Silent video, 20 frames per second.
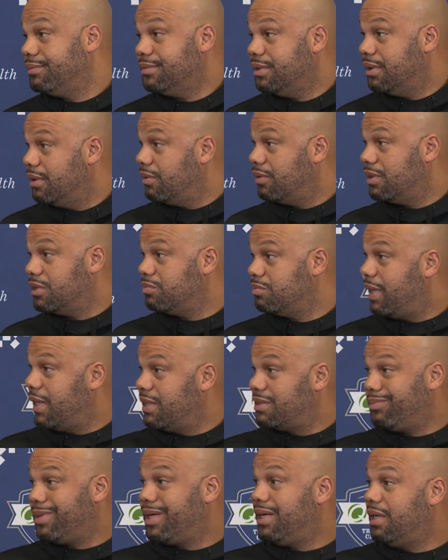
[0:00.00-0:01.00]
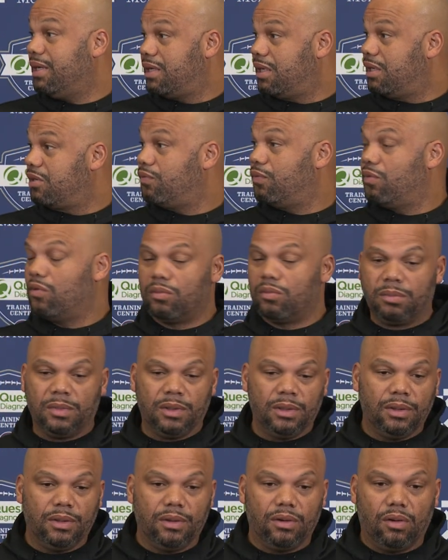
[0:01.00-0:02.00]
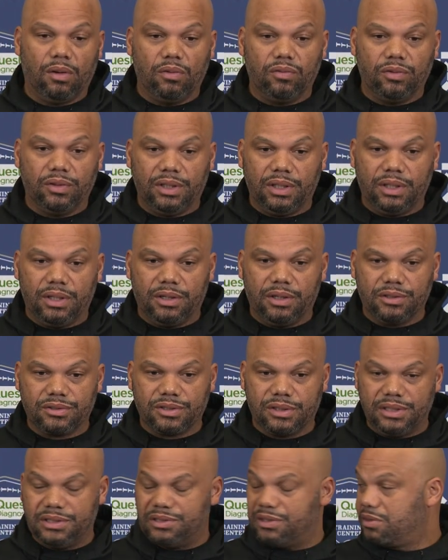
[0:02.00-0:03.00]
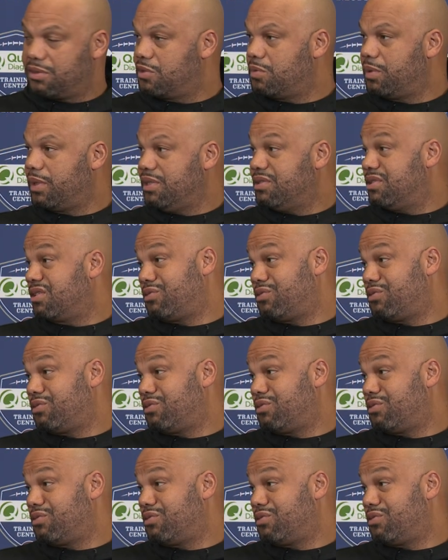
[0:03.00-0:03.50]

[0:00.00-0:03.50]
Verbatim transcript: You know, he's made some key kicks for him over the years, and he's